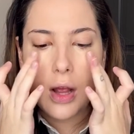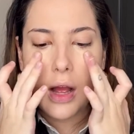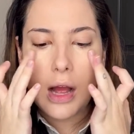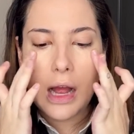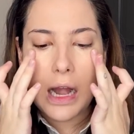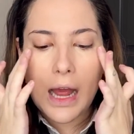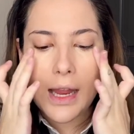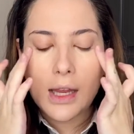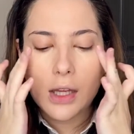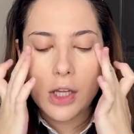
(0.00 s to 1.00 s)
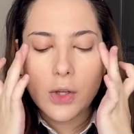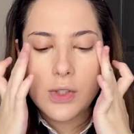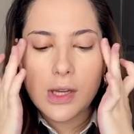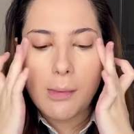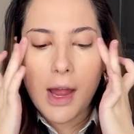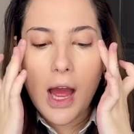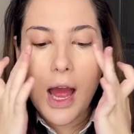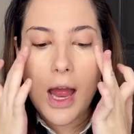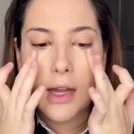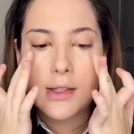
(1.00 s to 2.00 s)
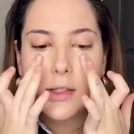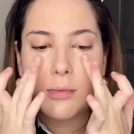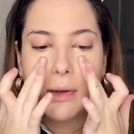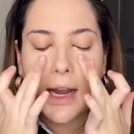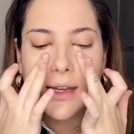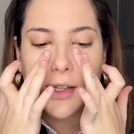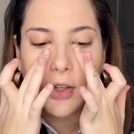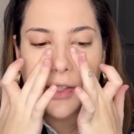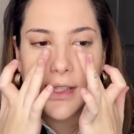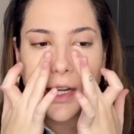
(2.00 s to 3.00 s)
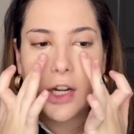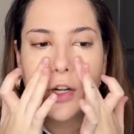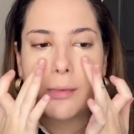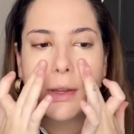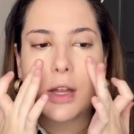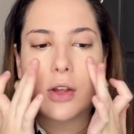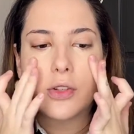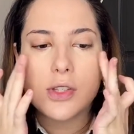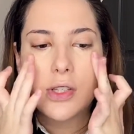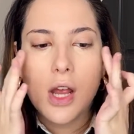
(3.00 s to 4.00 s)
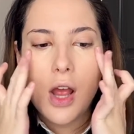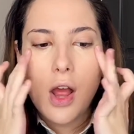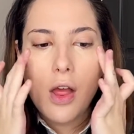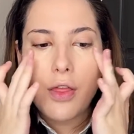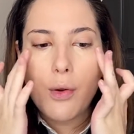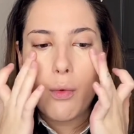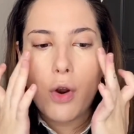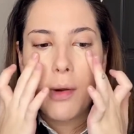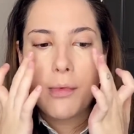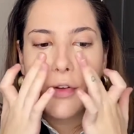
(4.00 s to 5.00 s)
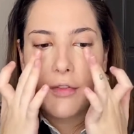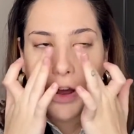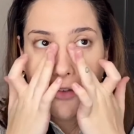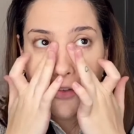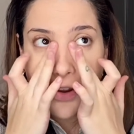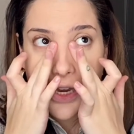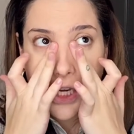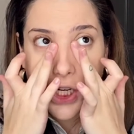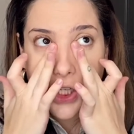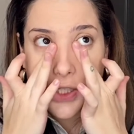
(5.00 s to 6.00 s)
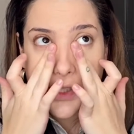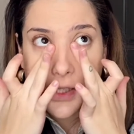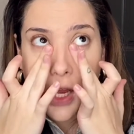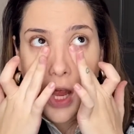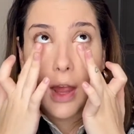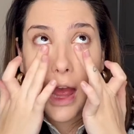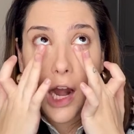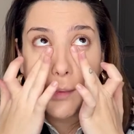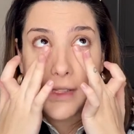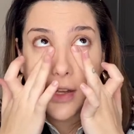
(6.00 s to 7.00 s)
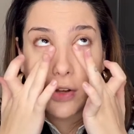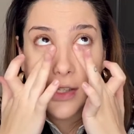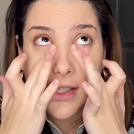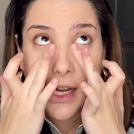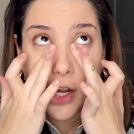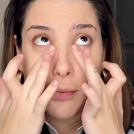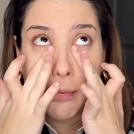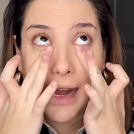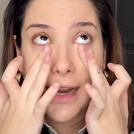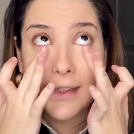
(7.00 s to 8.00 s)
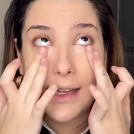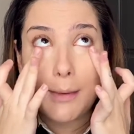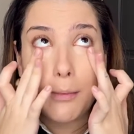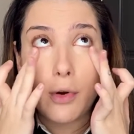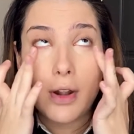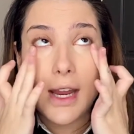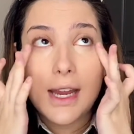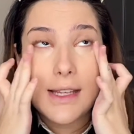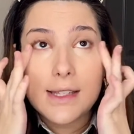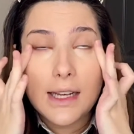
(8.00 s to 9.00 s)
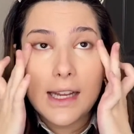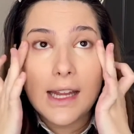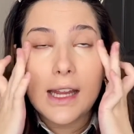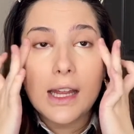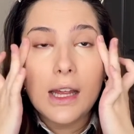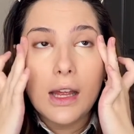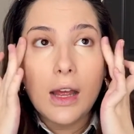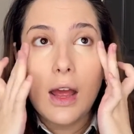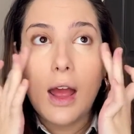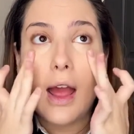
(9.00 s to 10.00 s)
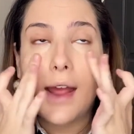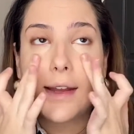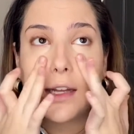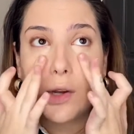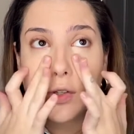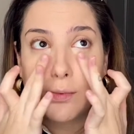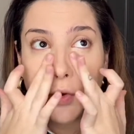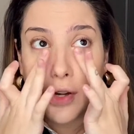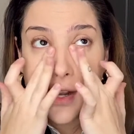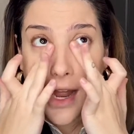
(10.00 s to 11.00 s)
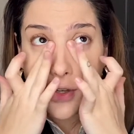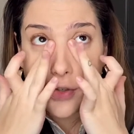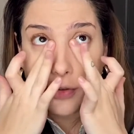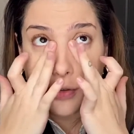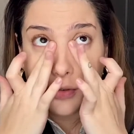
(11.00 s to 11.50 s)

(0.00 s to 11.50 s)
I like using my hands to blend the concealer because the warmth of our fingers helps the concealer blend more easily and it looks more natural.